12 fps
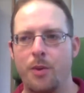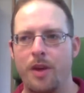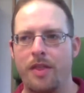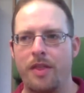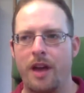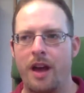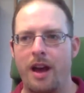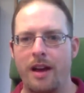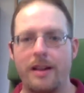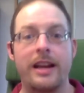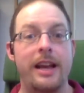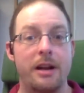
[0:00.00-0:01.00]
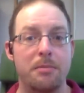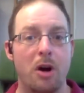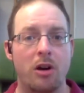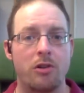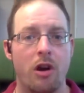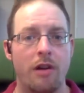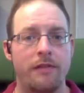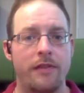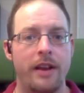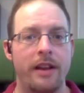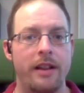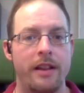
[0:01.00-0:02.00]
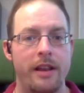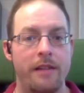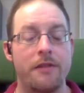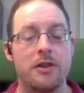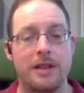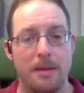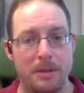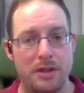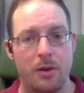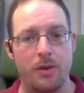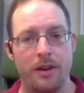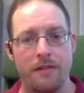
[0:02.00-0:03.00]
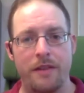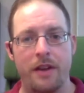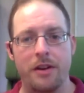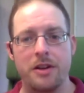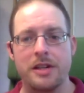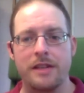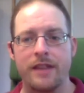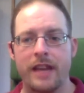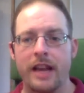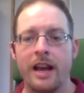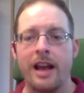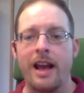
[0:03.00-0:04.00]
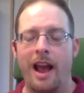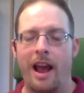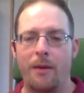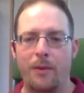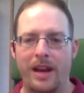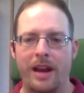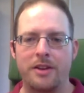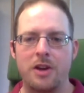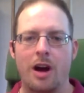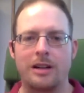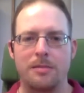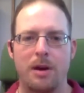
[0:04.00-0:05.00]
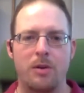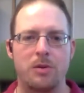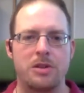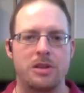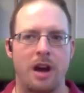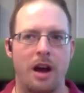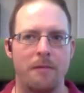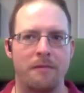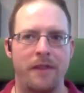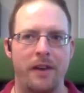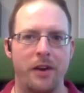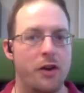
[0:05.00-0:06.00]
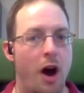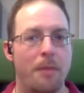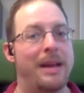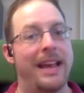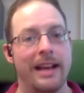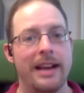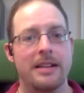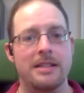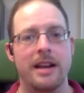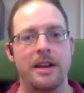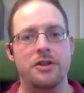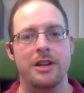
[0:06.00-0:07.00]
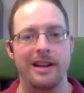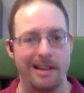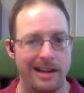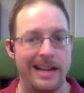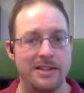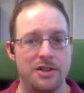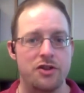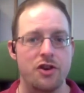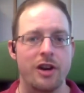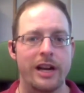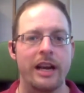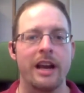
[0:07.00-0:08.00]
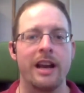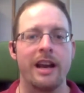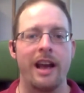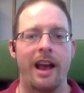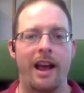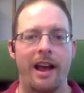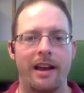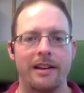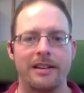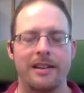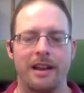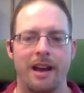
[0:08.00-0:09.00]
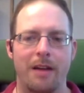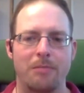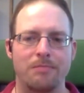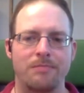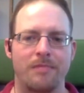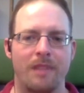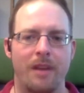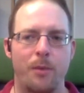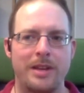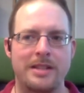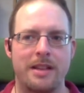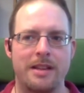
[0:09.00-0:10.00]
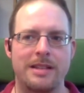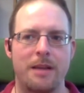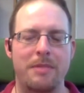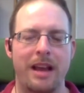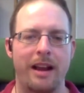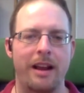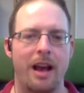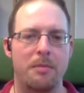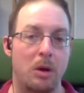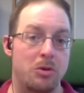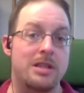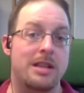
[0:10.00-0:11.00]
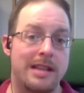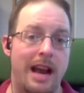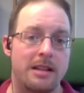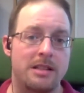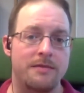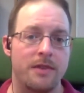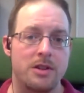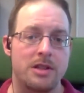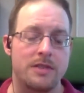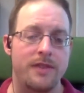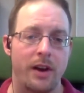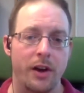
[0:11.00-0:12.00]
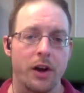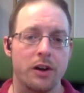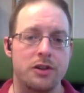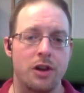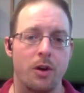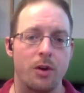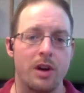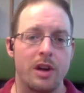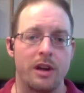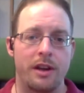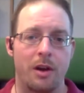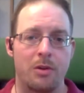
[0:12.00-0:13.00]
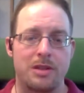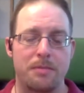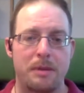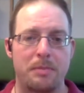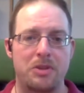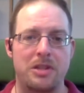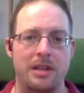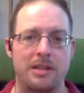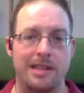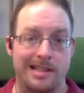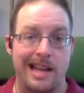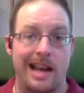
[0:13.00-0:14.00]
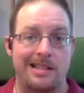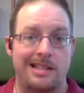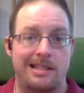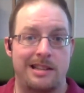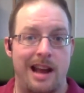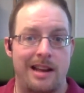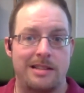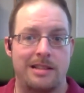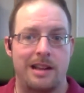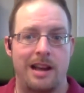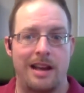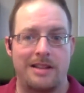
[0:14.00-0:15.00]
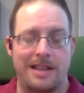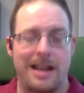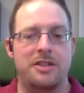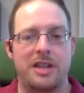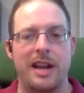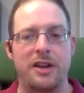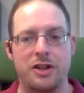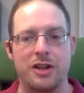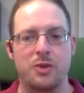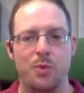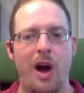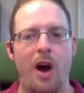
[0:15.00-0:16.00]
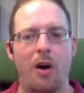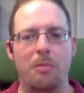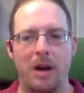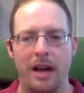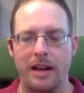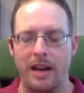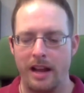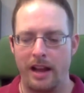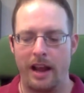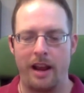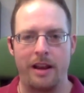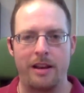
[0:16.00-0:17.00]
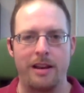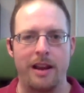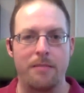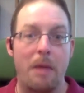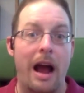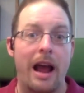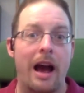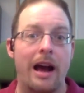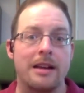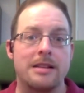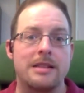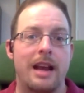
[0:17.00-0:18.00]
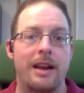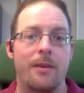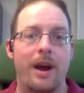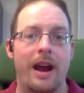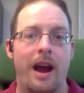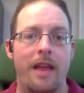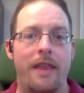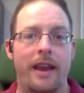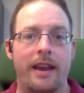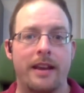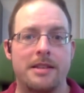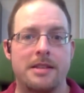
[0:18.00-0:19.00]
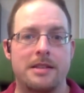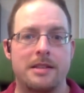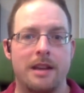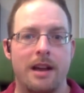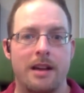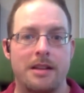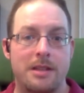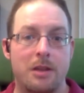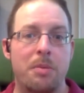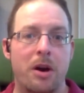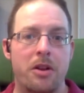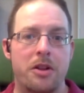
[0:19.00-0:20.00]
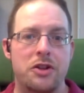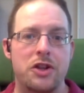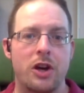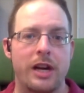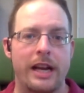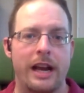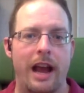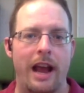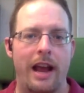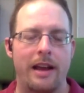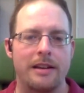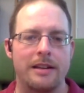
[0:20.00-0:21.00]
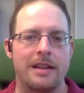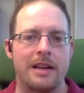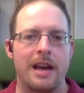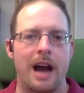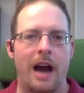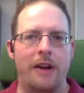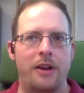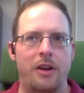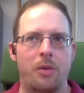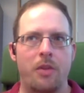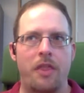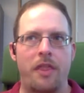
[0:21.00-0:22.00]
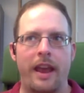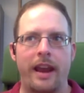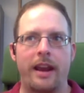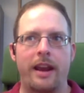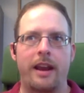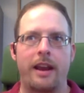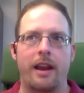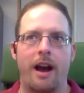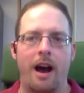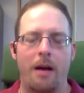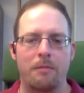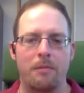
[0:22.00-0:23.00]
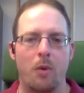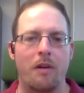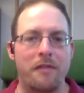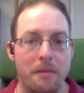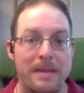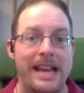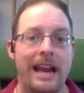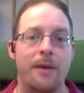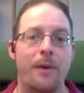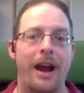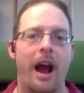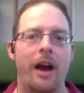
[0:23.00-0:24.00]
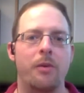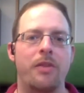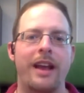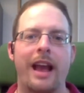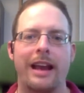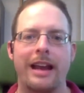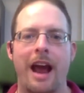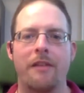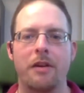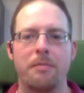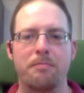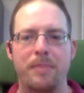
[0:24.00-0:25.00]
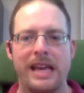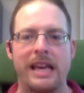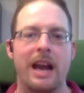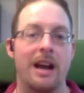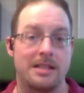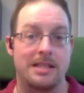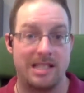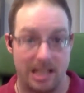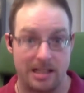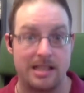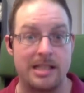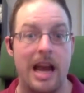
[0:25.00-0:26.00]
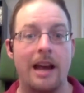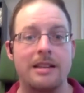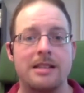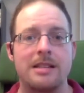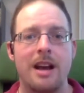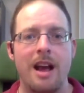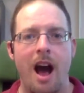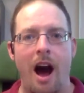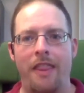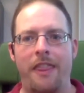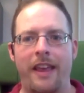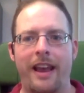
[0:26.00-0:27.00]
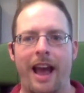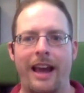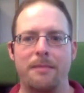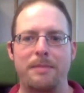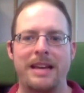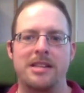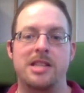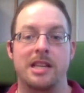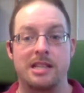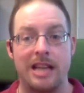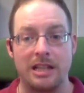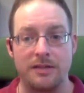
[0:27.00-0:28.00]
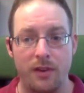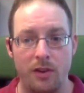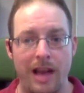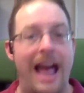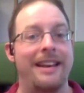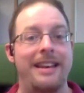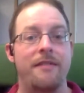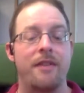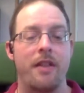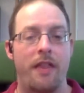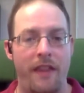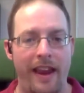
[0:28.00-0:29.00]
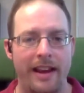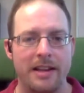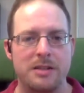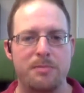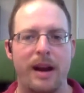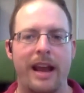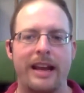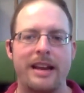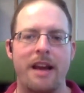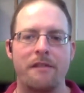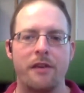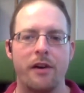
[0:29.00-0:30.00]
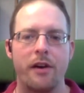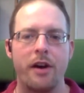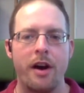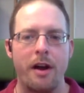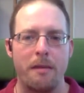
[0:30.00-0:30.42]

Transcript: with Nikita Prokhorov in the first episode of Failure TV. And we had talked about failure not being a destination, and it is a journey. And we said the same thing about success versus failure. So, you know, some people see success as a destination as well. But in my eyes, anyway, I think it's still part of the journey. And I don't think, well, for me anyway, I don't think I can ever be a success. I think I can be successful at different things, but I can never